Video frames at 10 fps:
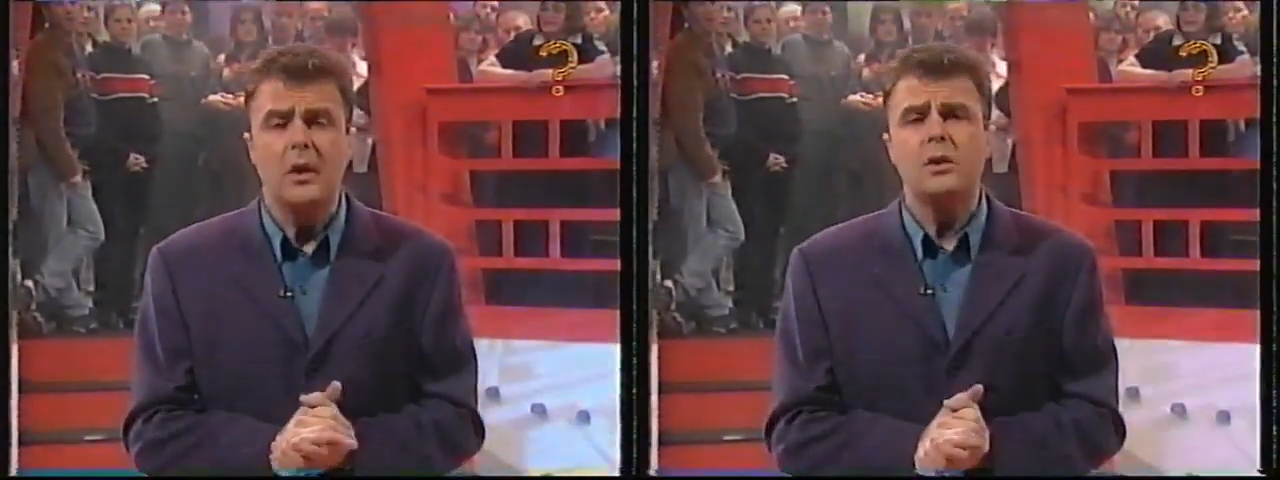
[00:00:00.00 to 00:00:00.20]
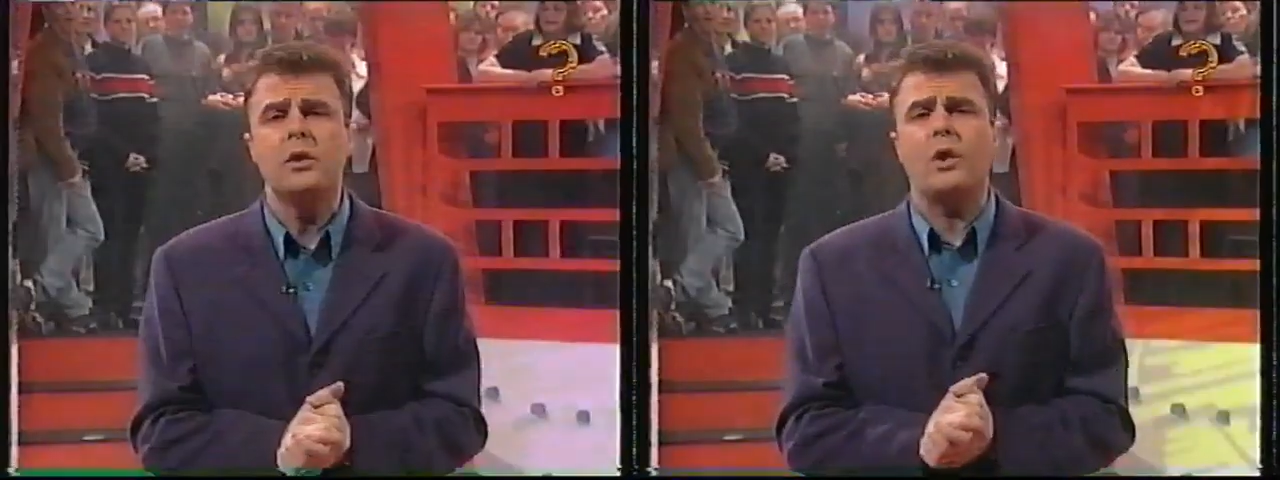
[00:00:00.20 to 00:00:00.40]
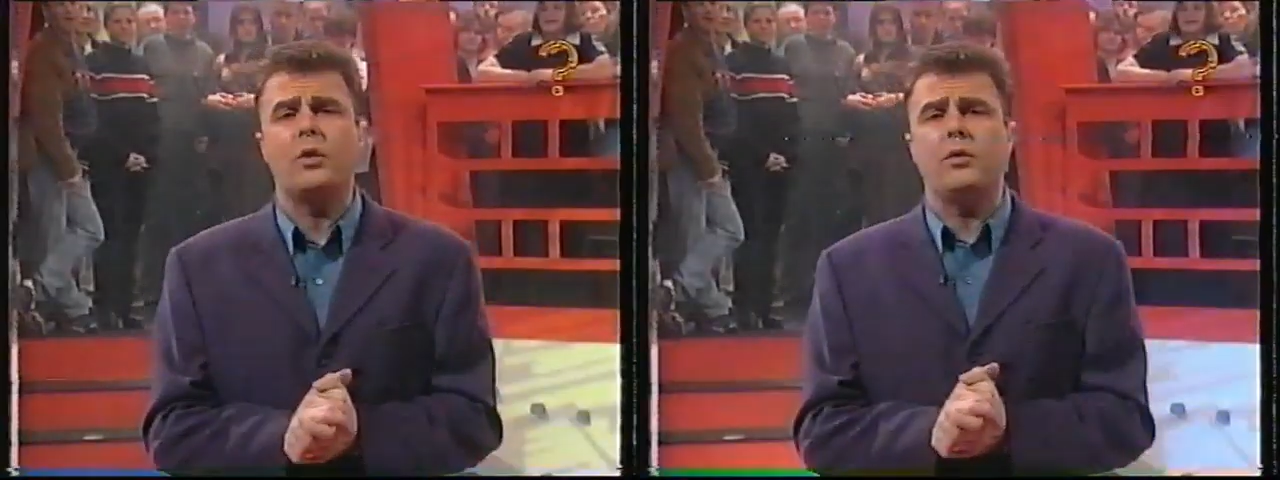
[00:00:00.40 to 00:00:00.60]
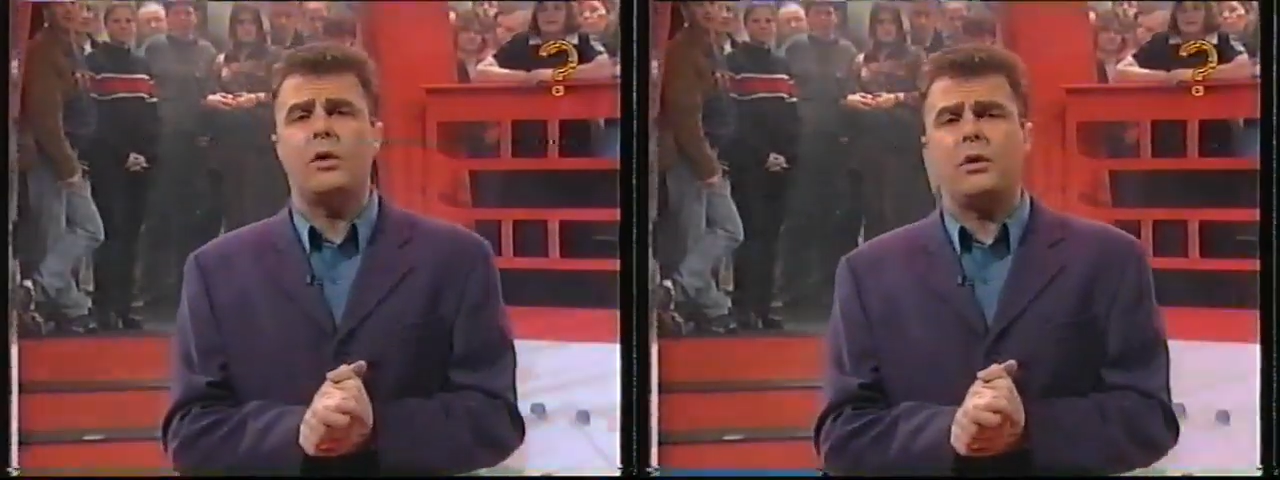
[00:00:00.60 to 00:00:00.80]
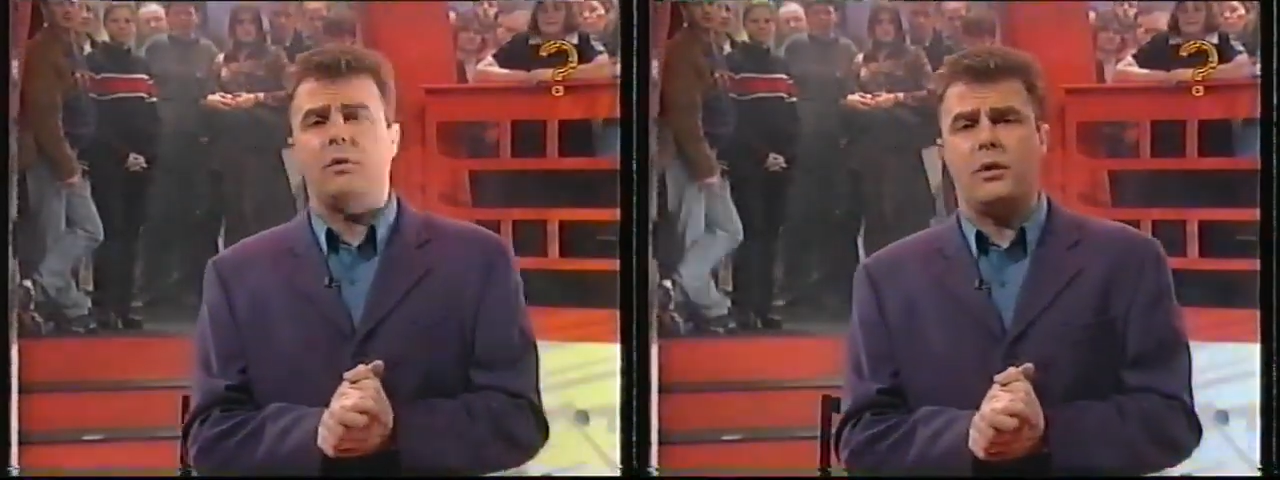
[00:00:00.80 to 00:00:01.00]
No, no,
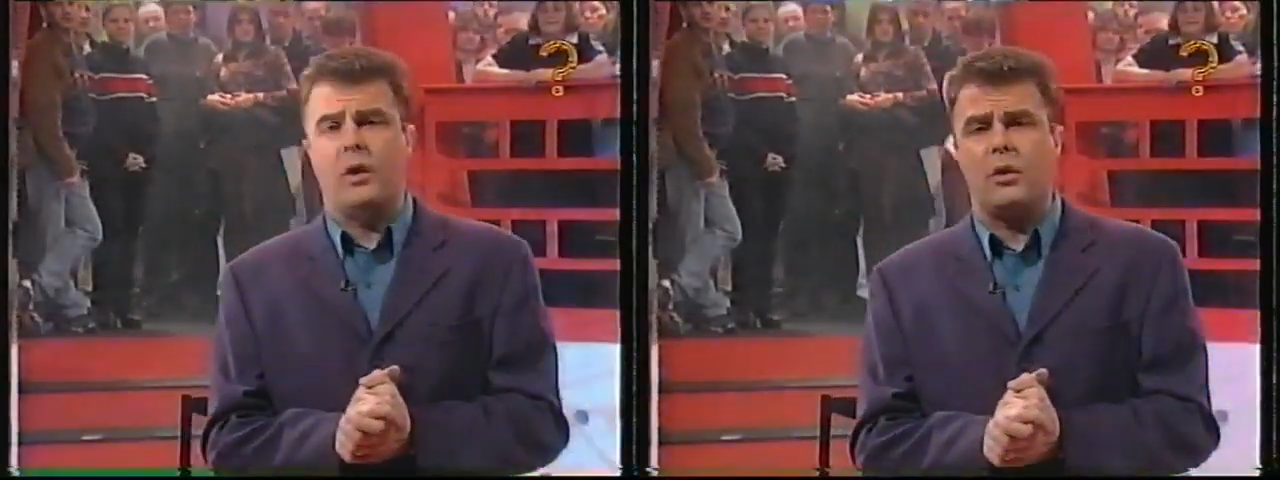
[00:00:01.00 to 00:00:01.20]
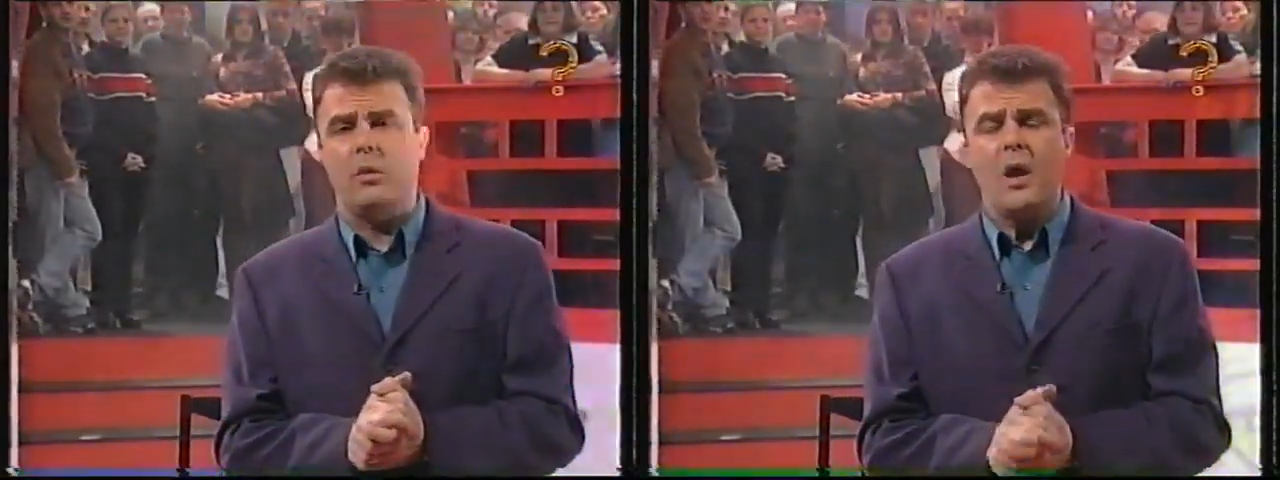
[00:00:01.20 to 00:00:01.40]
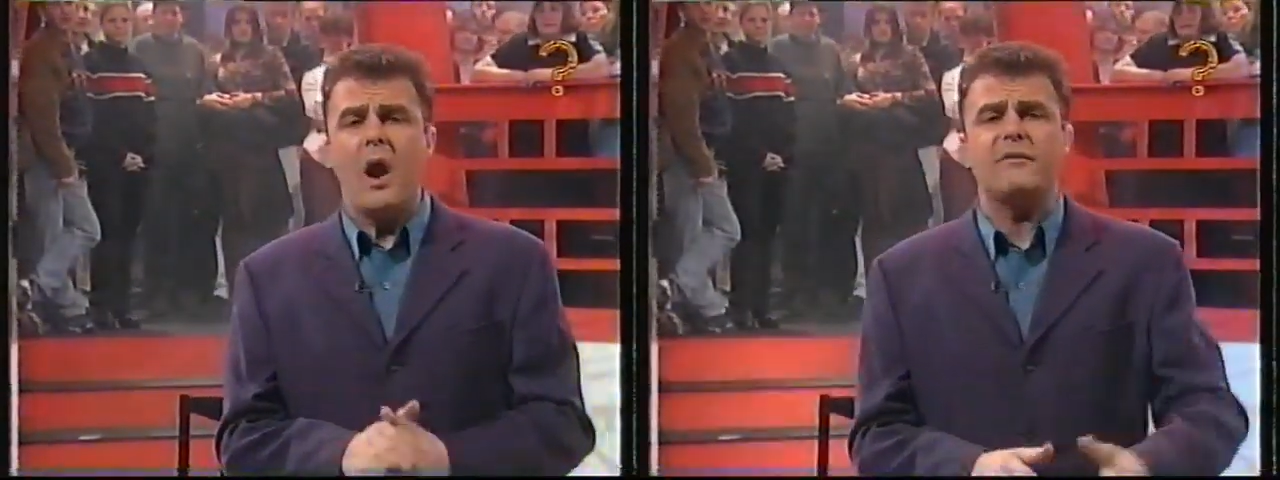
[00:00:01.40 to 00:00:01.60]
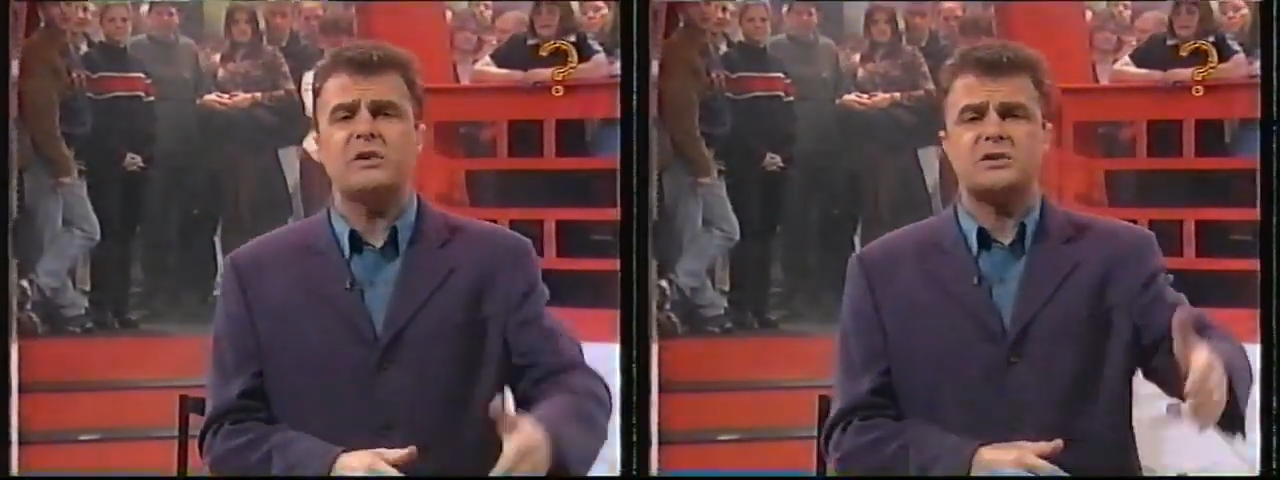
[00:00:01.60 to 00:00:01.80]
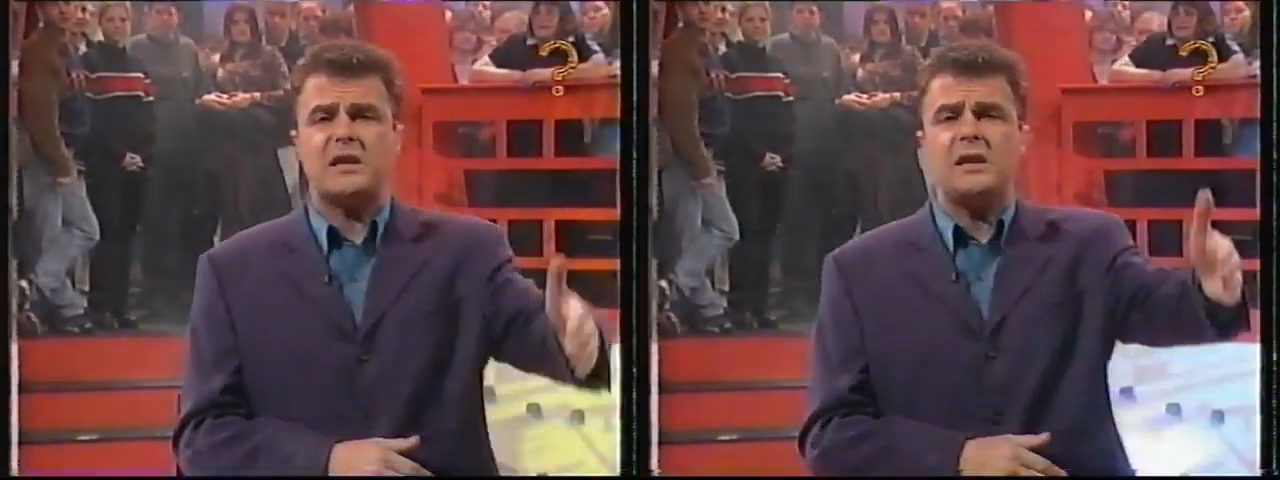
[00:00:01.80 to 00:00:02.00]
no, no, no. I've
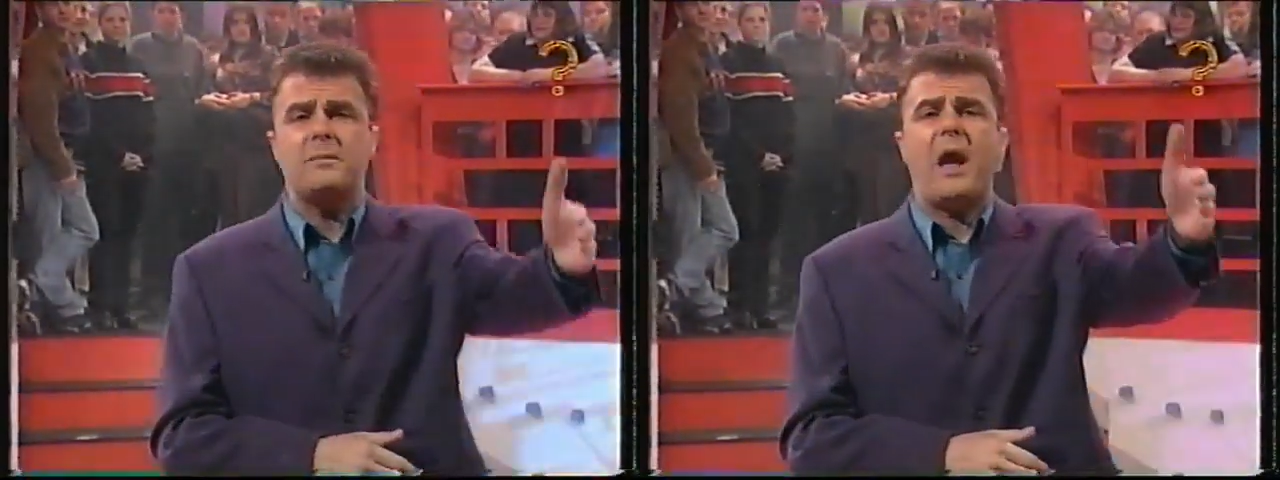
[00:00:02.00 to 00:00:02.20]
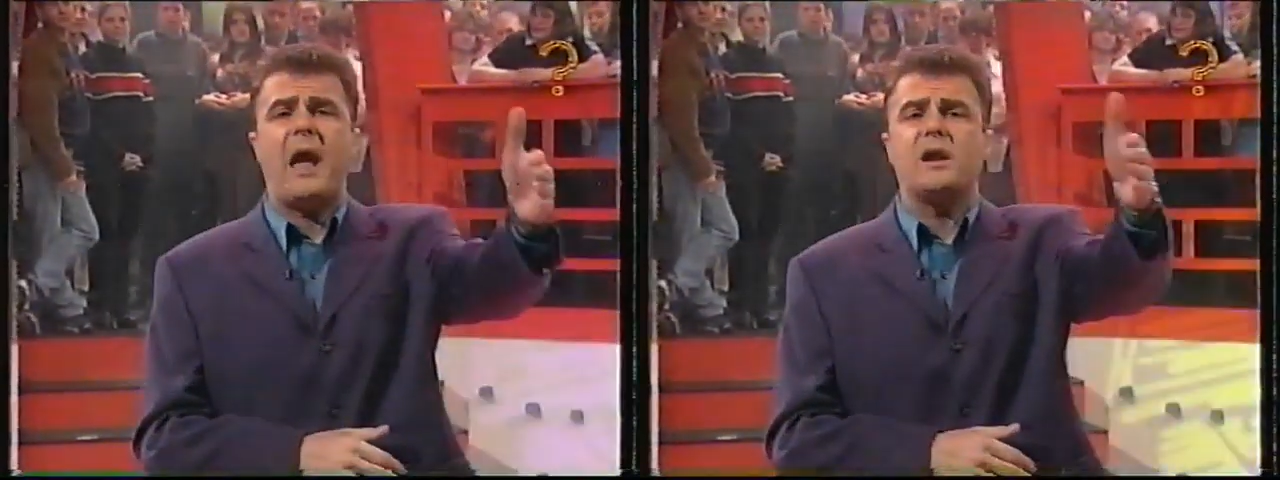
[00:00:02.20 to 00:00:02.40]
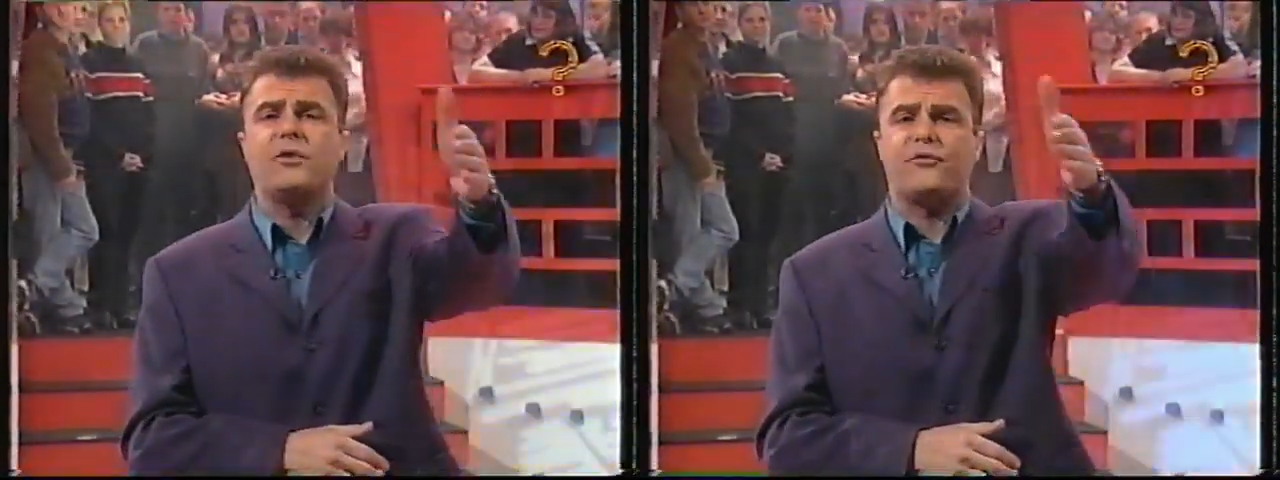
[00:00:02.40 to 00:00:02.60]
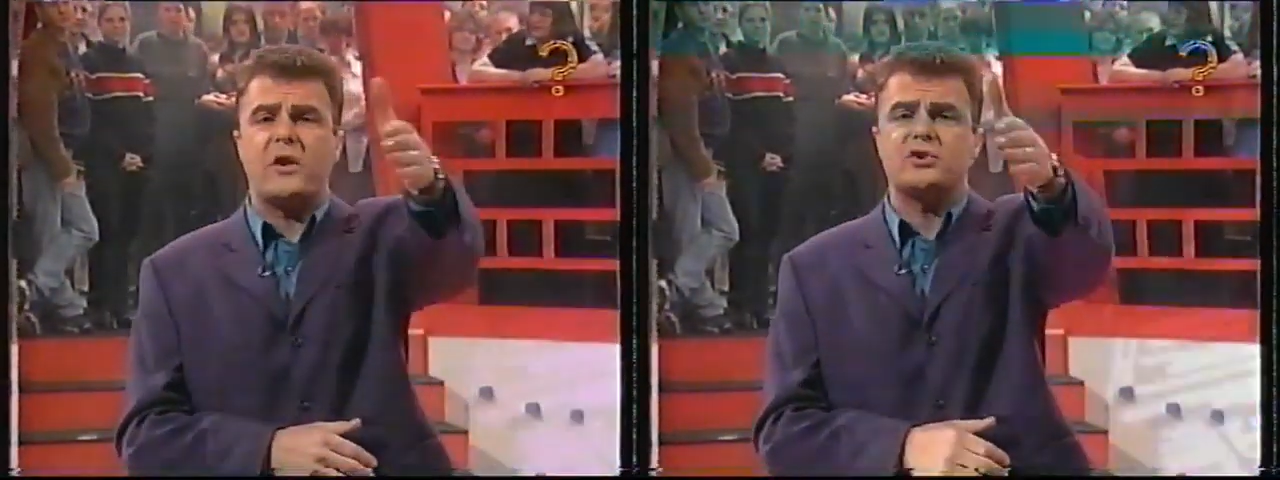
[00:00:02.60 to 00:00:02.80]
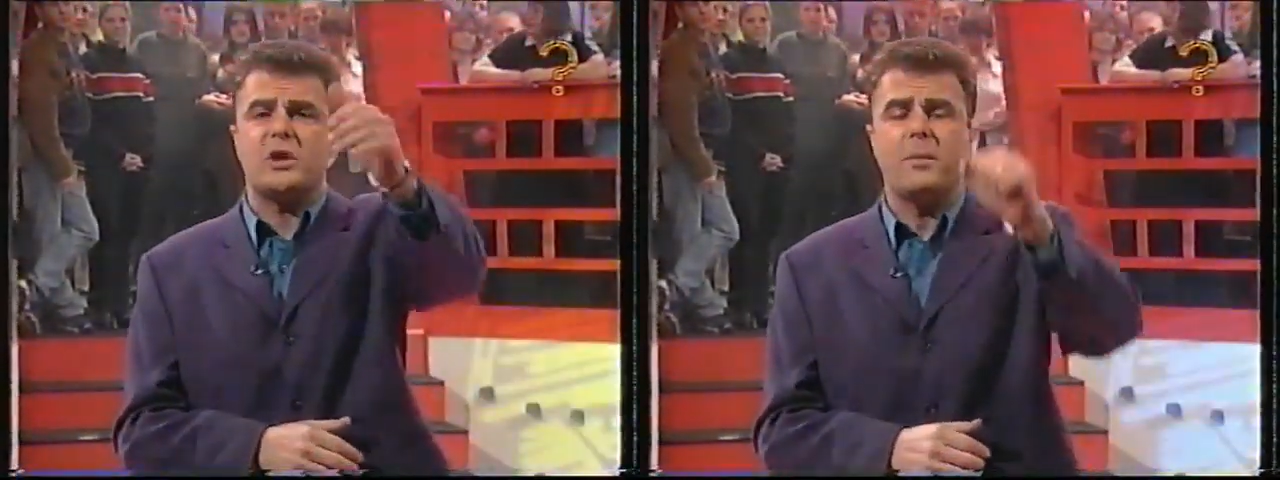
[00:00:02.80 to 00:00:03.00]
extended my hand of
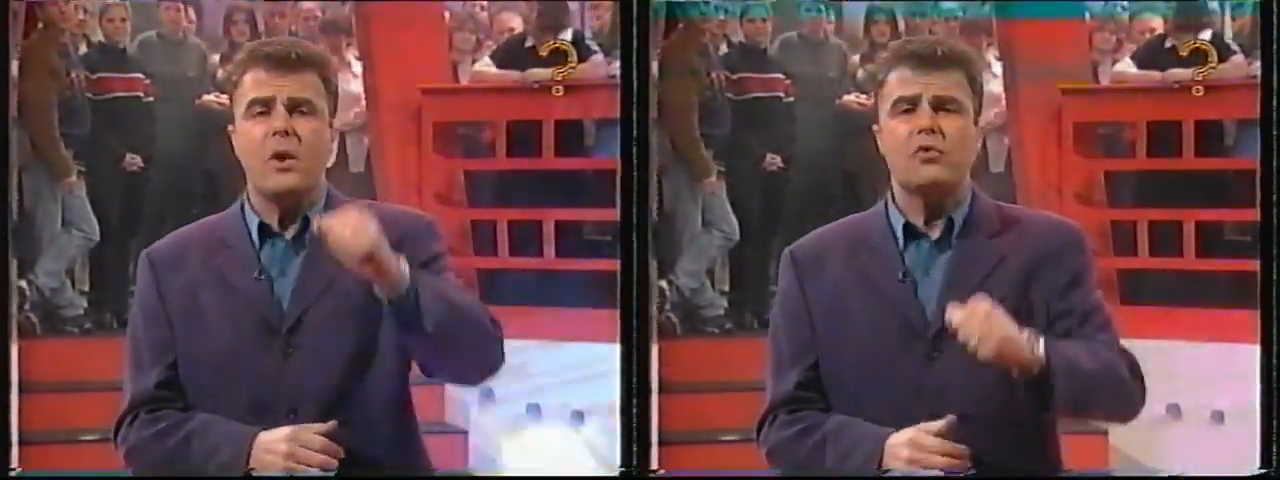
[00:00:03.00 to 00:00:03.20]
friendship